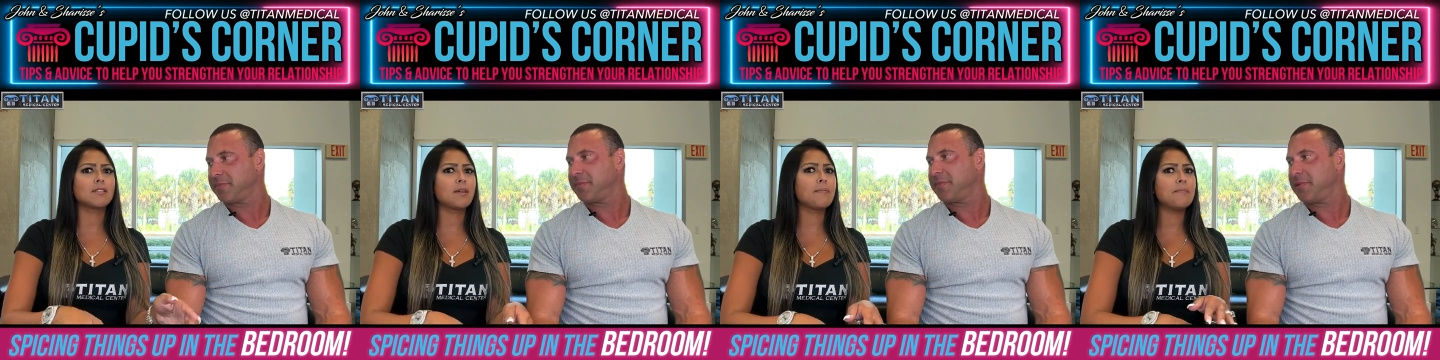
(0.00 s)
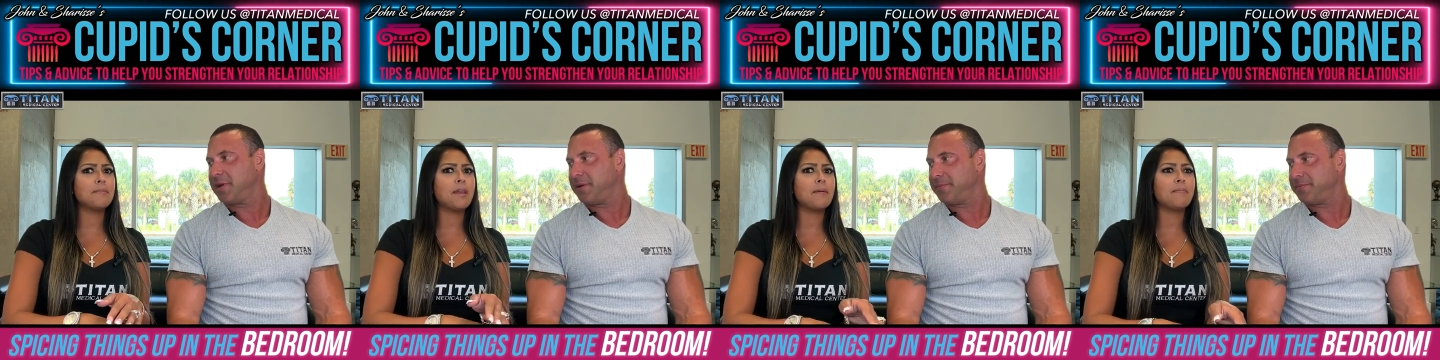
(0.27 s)
Speaker 1: They,
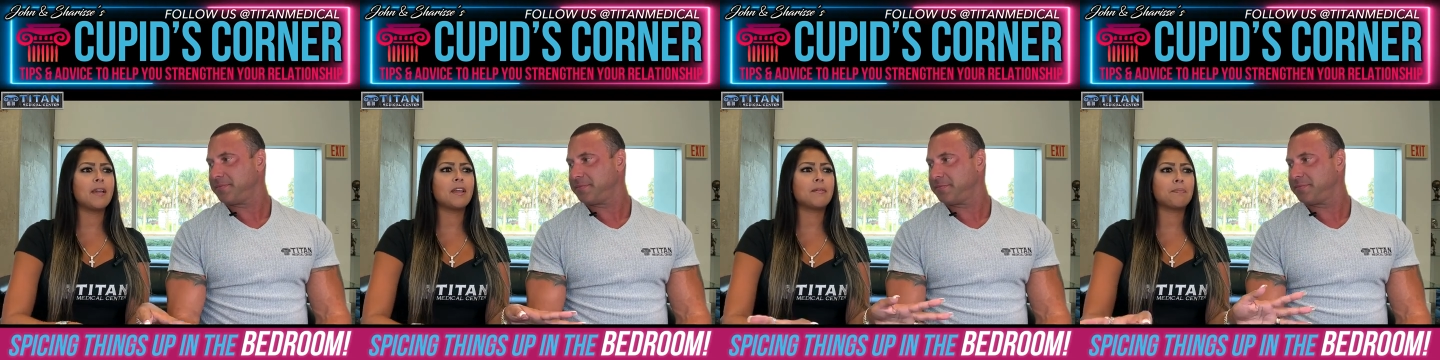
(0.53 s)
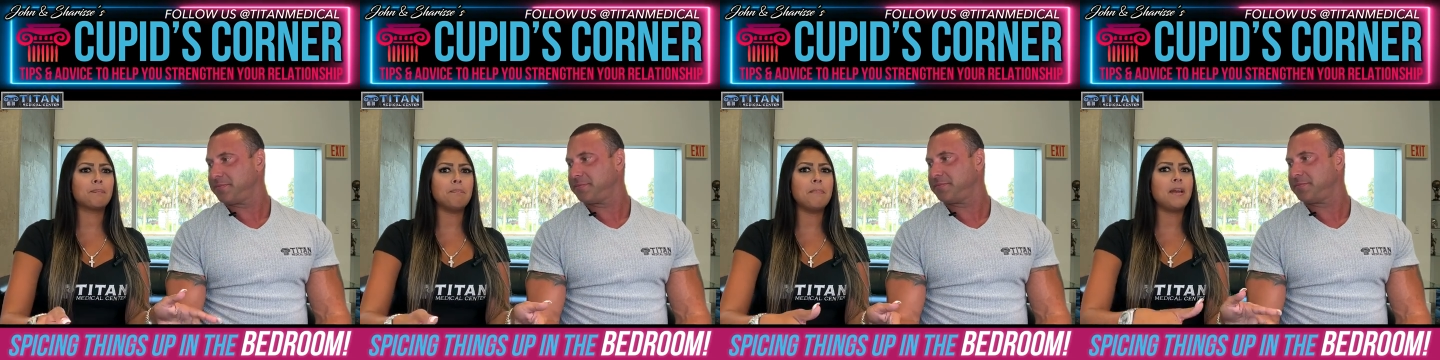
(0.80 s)
yep. they
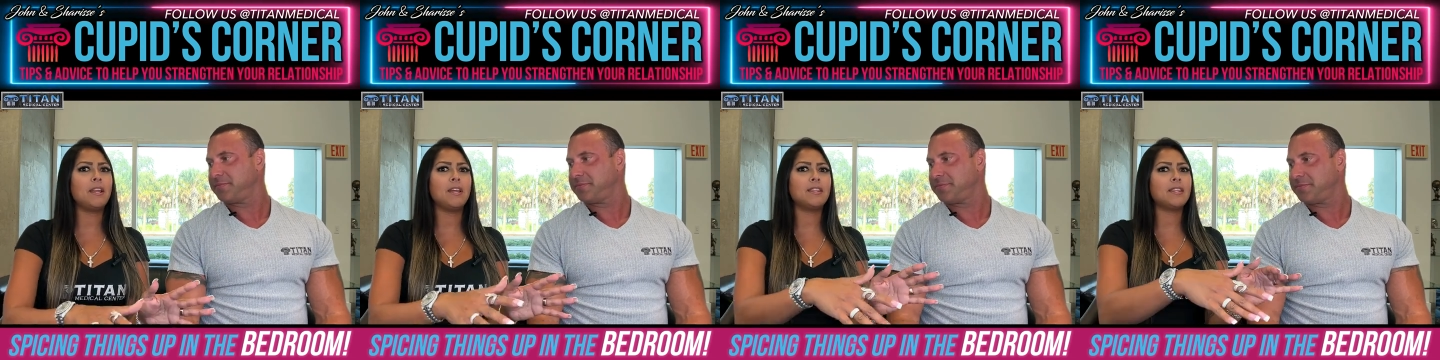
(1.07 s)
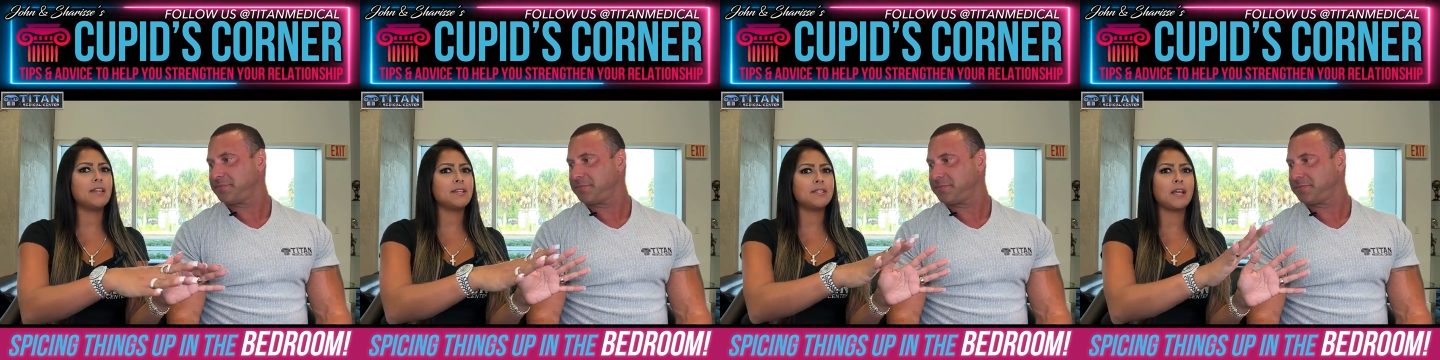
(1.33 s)
make many
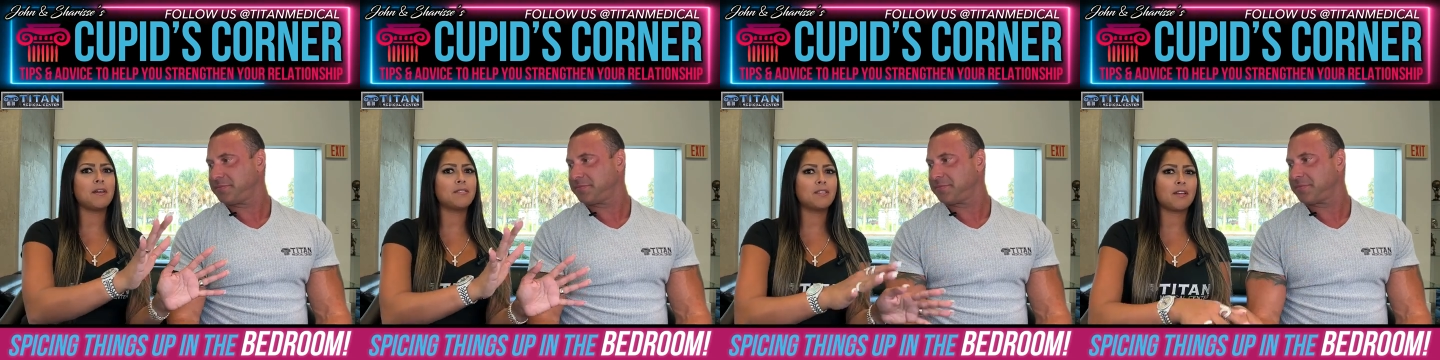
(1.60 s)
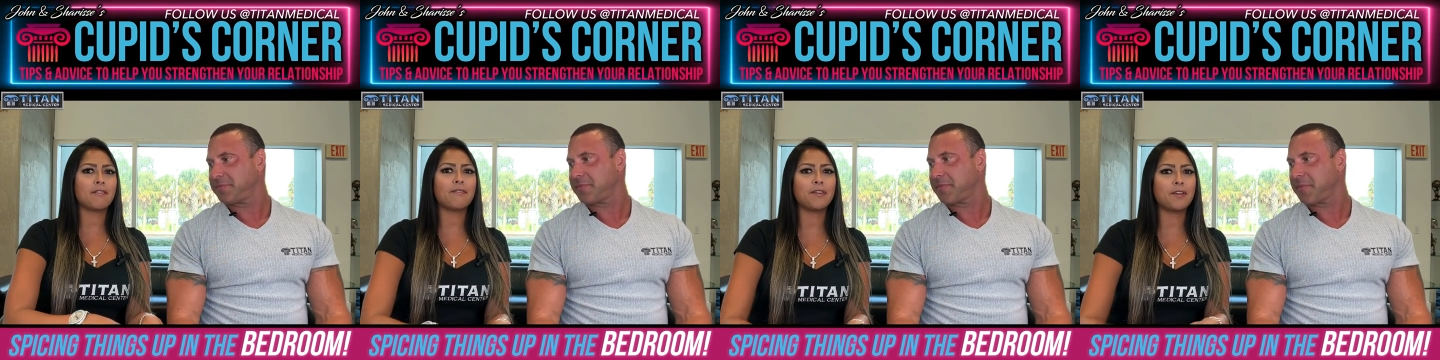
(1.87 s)
things out
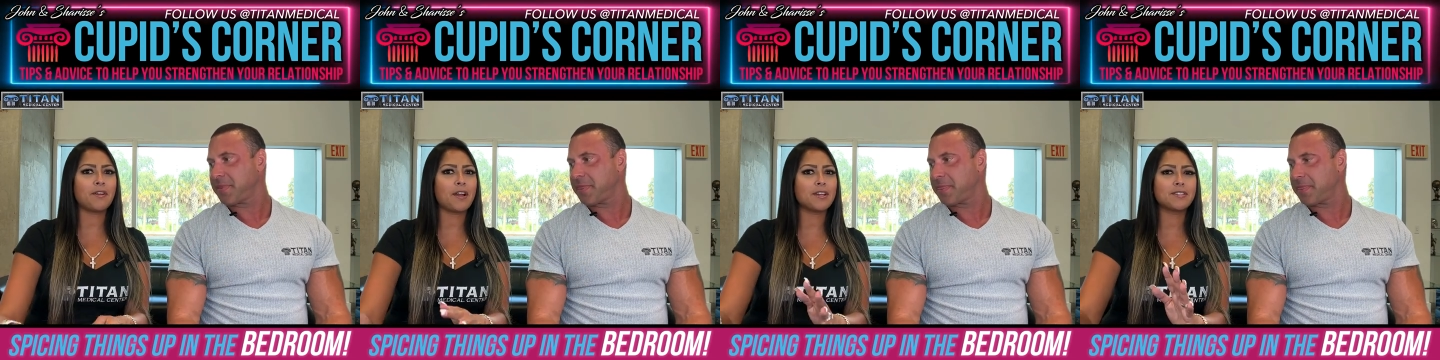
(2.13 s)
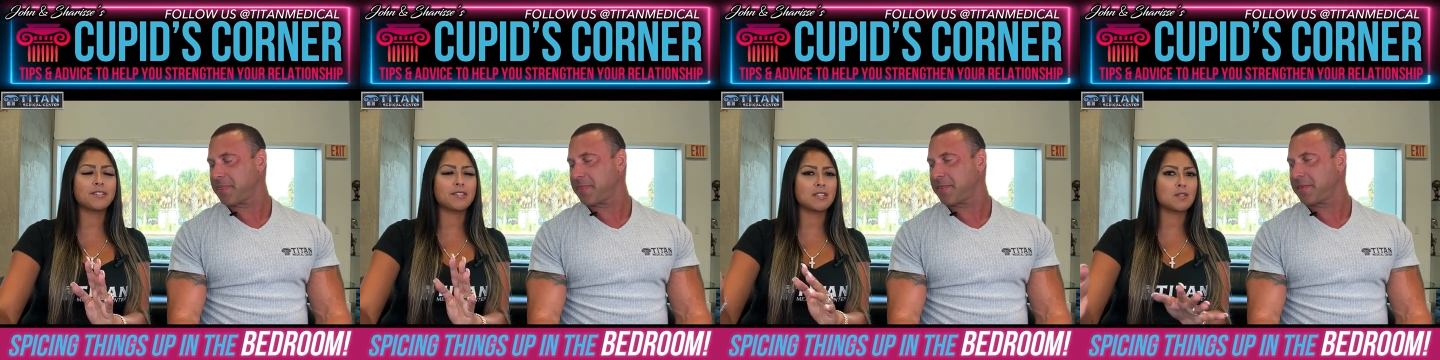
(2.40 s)
there for you
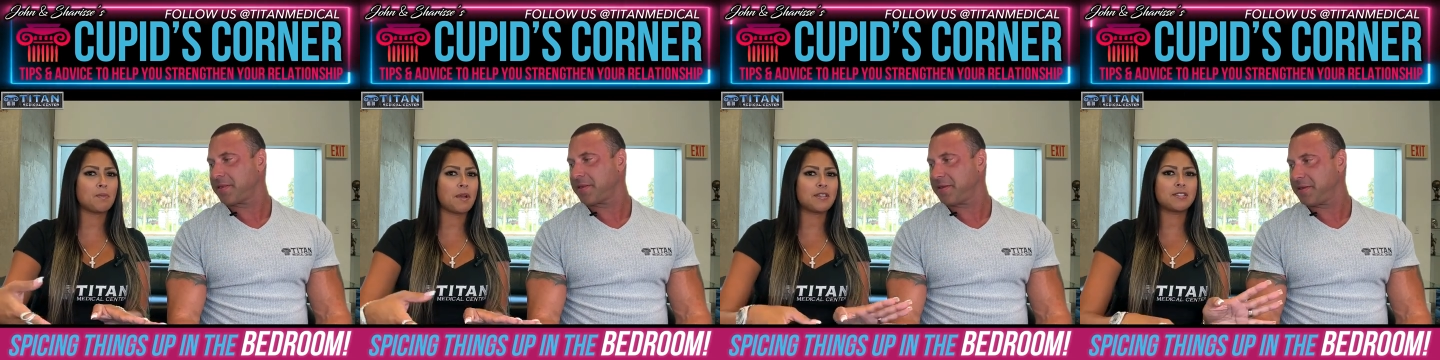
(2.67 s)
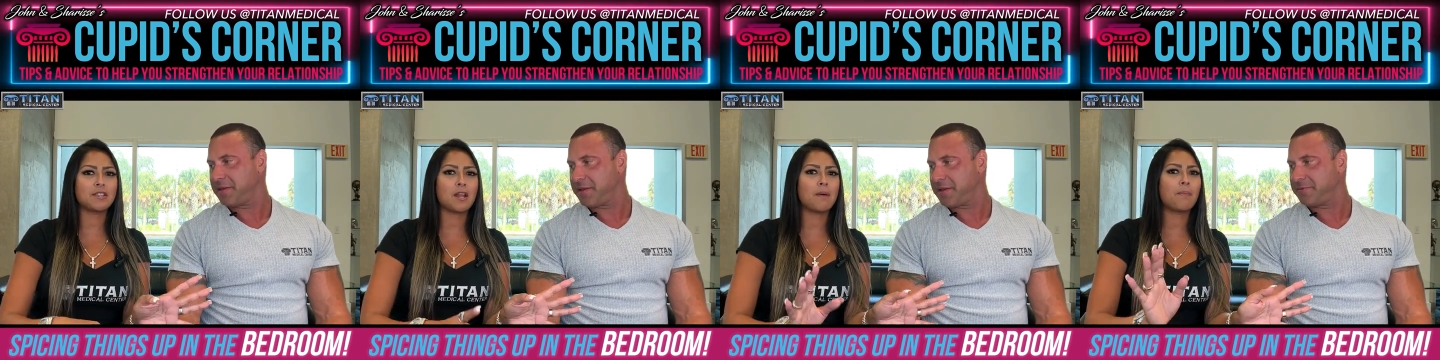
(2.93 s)
guys to
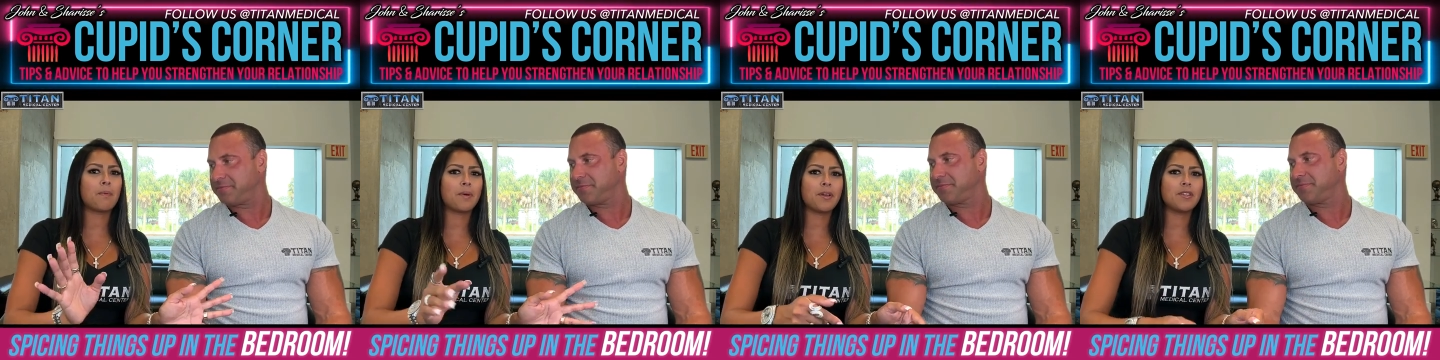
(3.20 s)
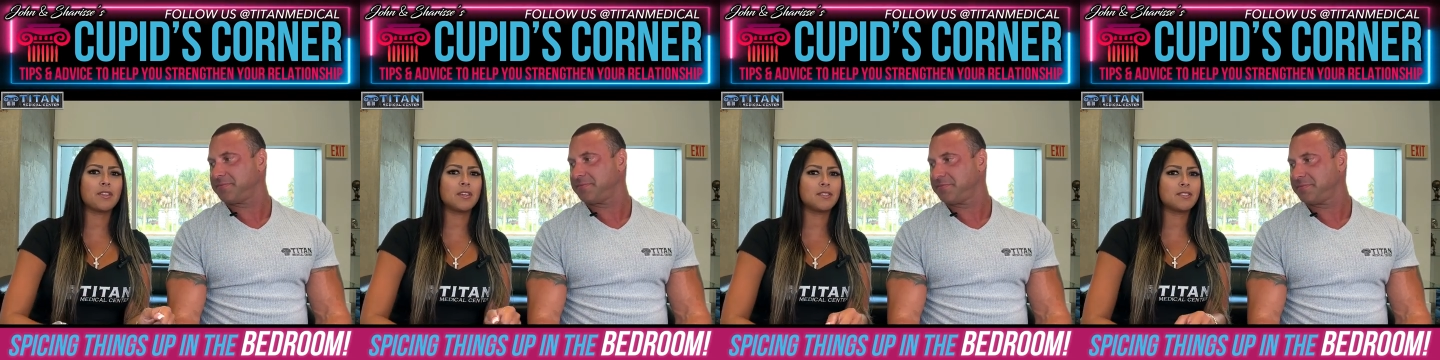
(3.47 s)
spice it yep. up
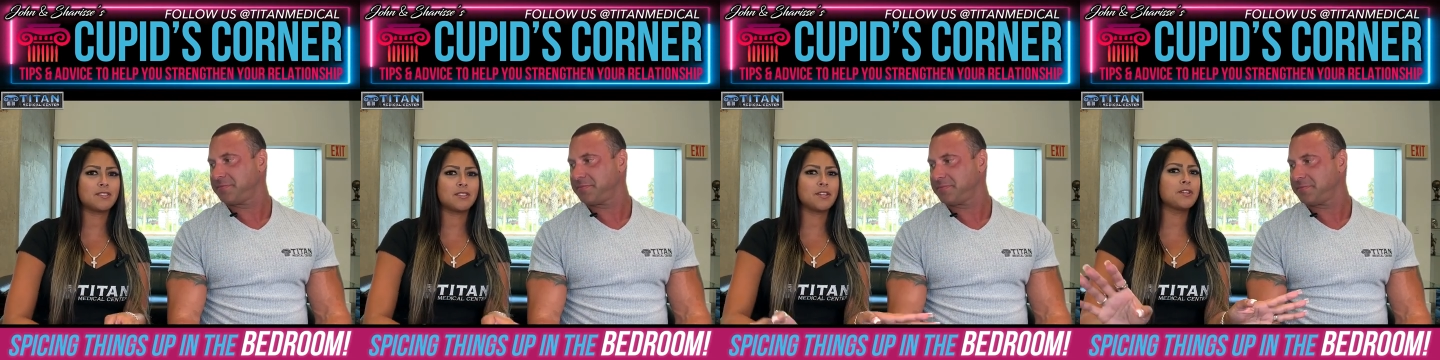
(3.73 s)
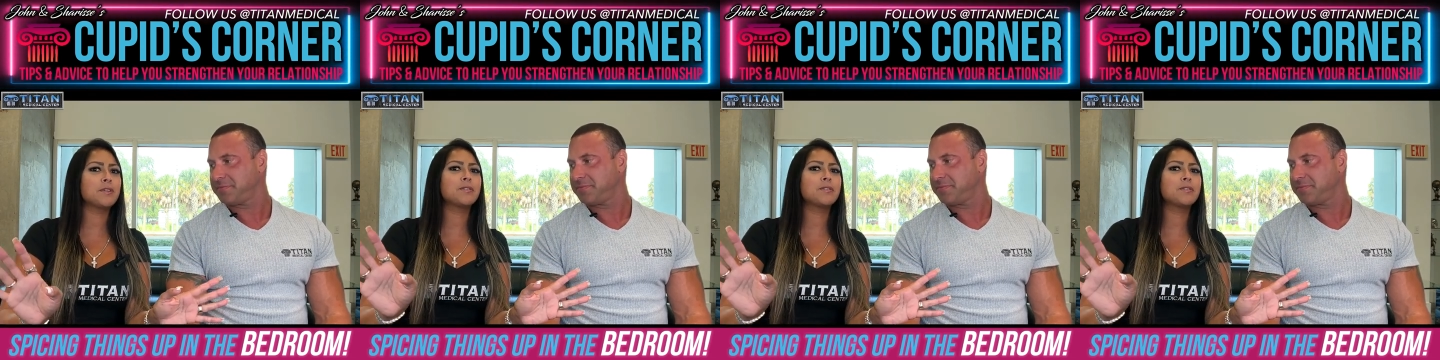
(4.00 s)
with. It's the